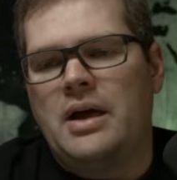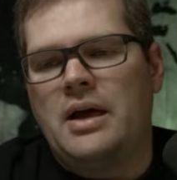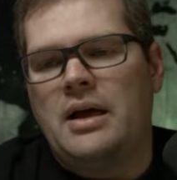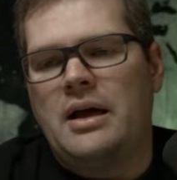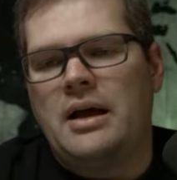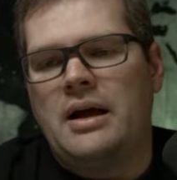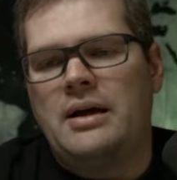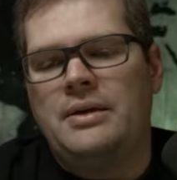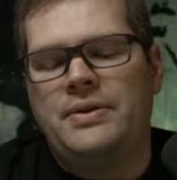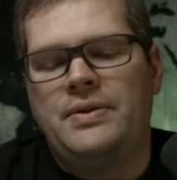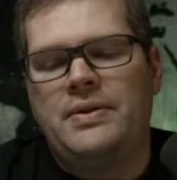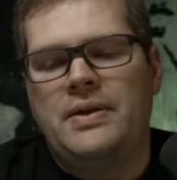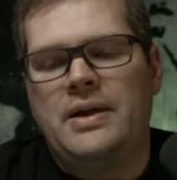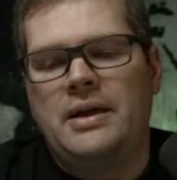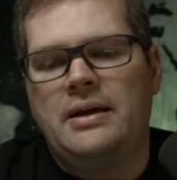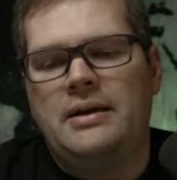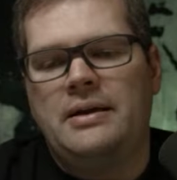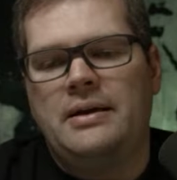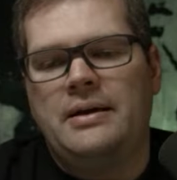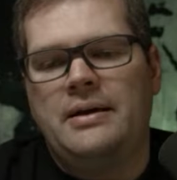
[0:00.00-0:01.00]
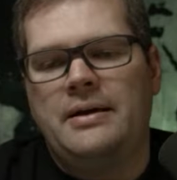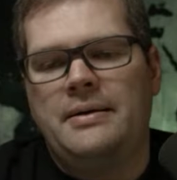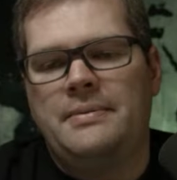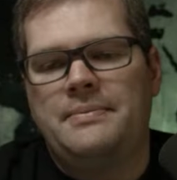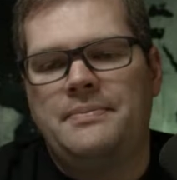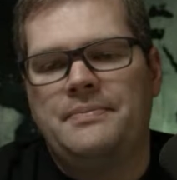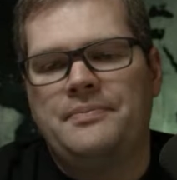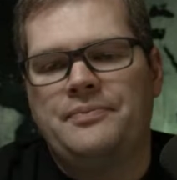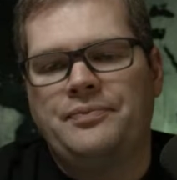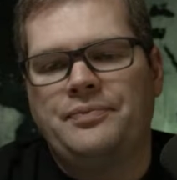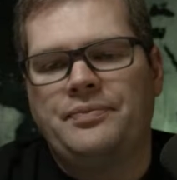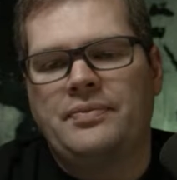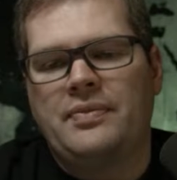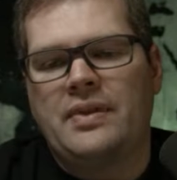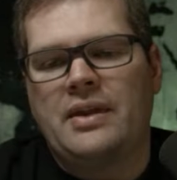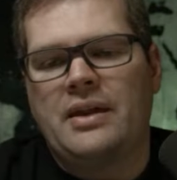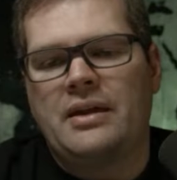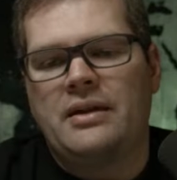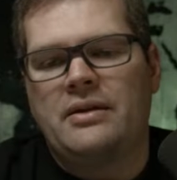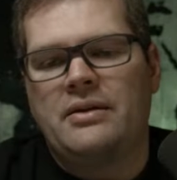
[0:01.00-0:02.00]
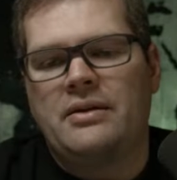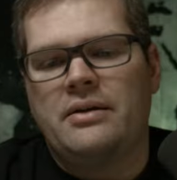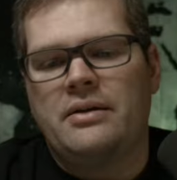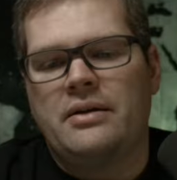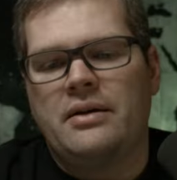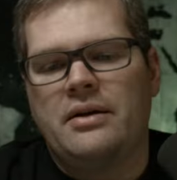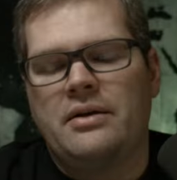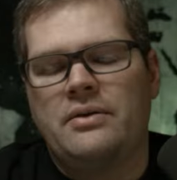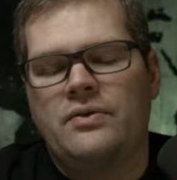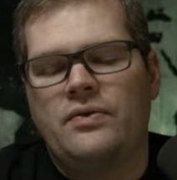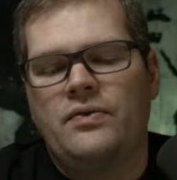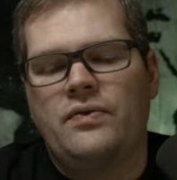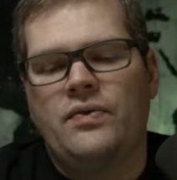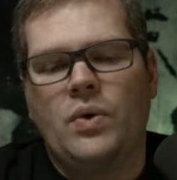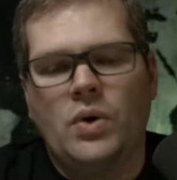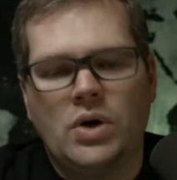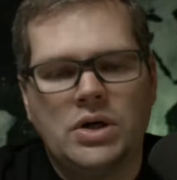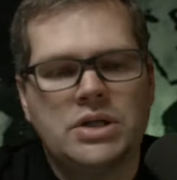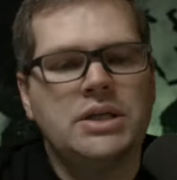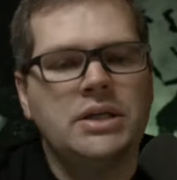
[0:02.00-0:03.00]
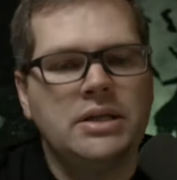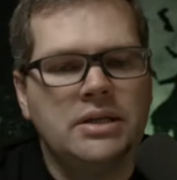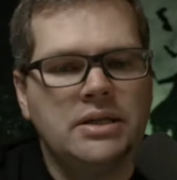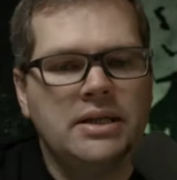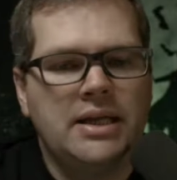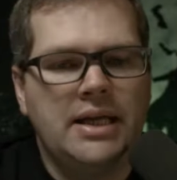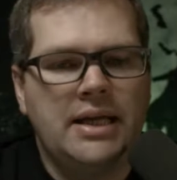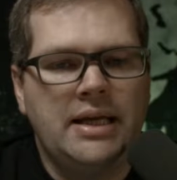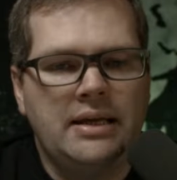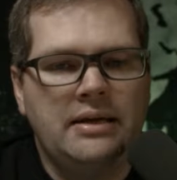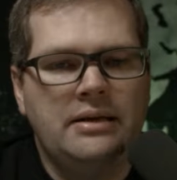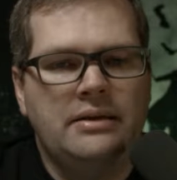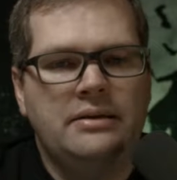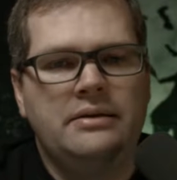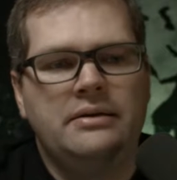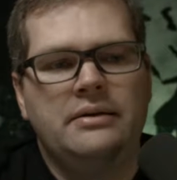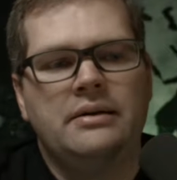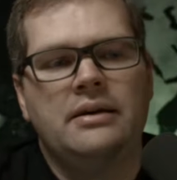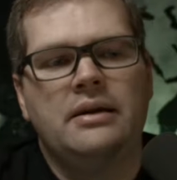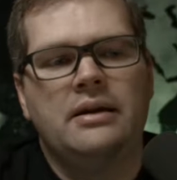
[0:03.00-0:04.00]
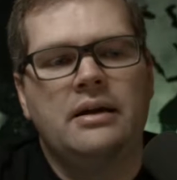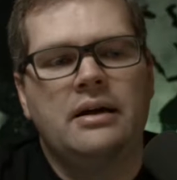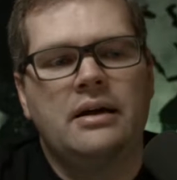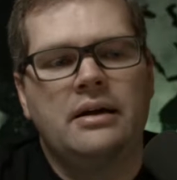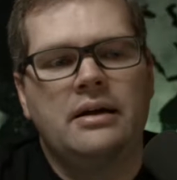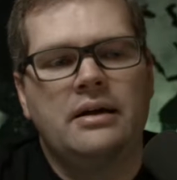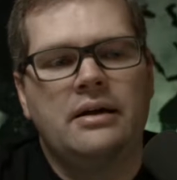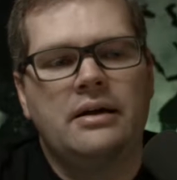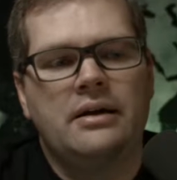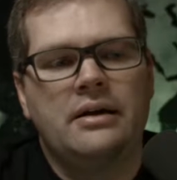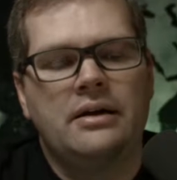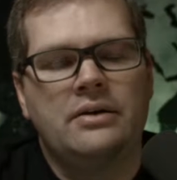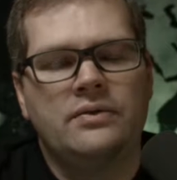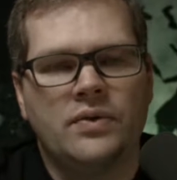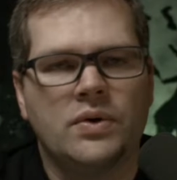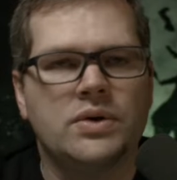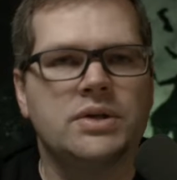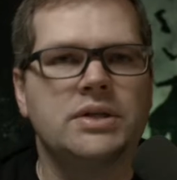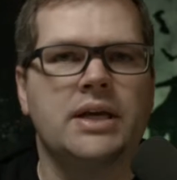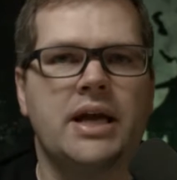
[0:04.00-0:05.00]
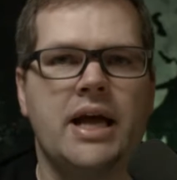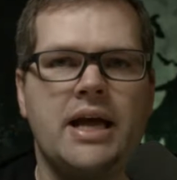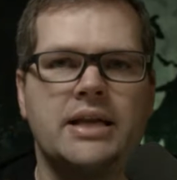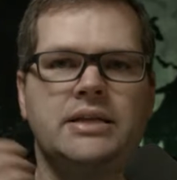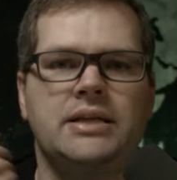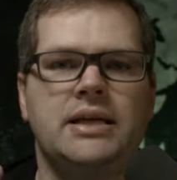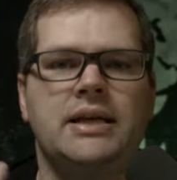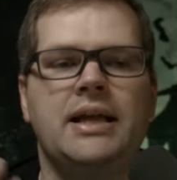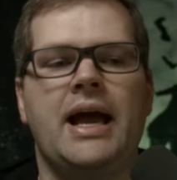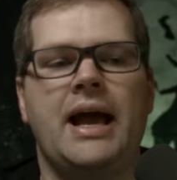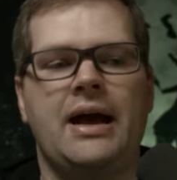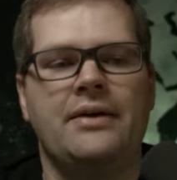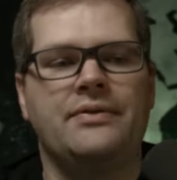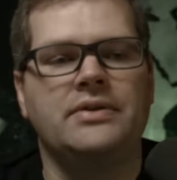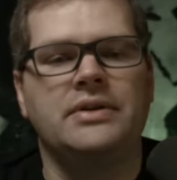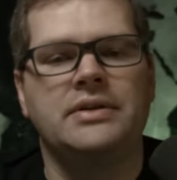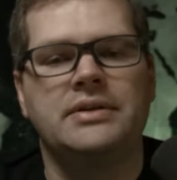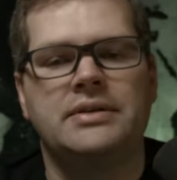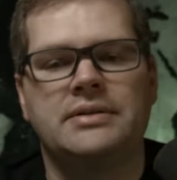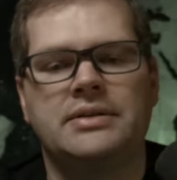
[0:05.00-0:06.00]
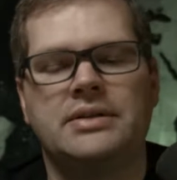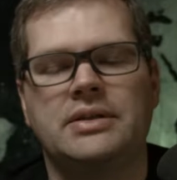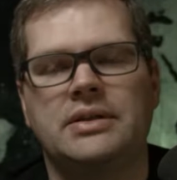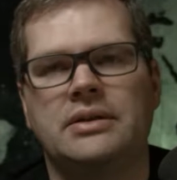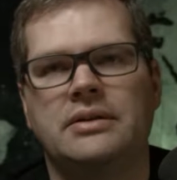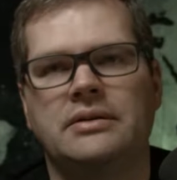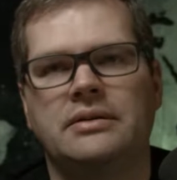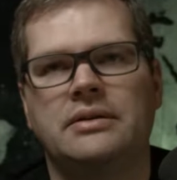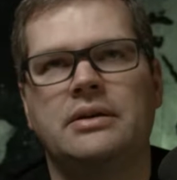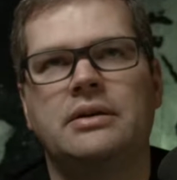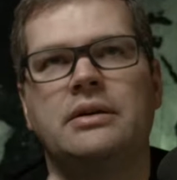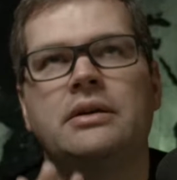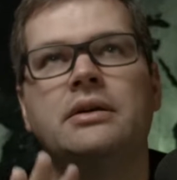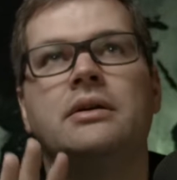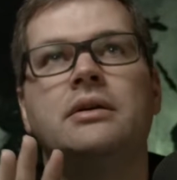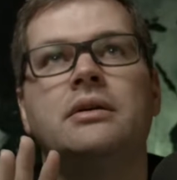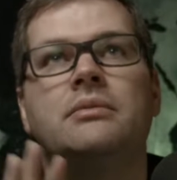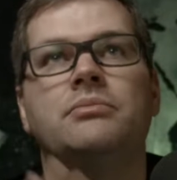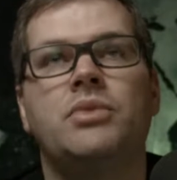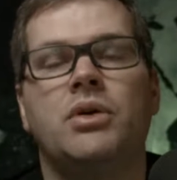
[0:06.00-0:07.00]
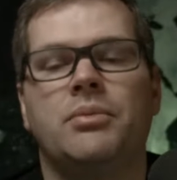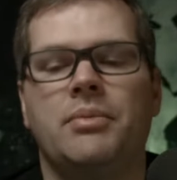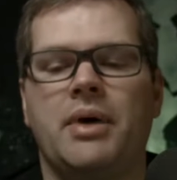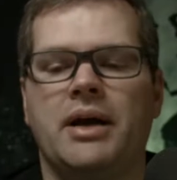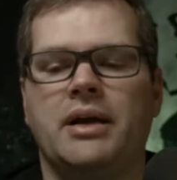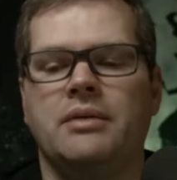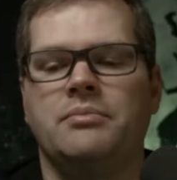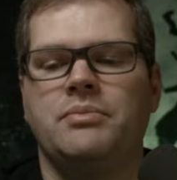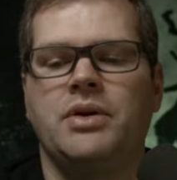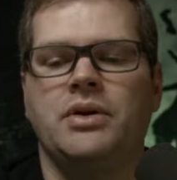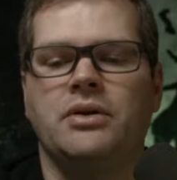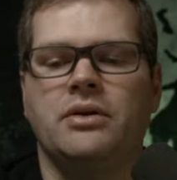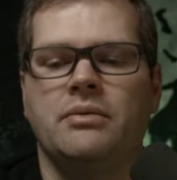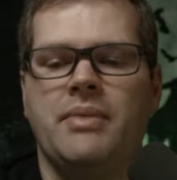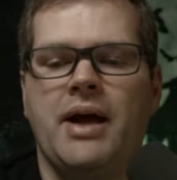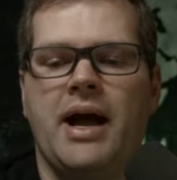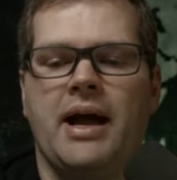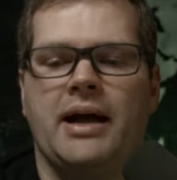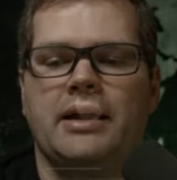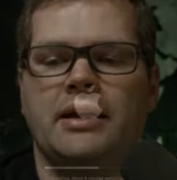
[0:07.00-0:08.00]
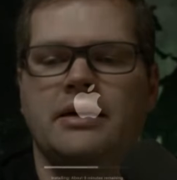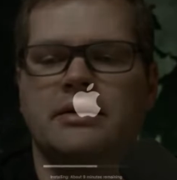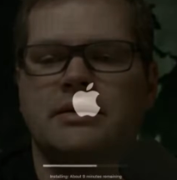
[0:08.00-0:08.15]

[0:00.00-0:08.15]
I think unfortunately I did have to put my computer back here.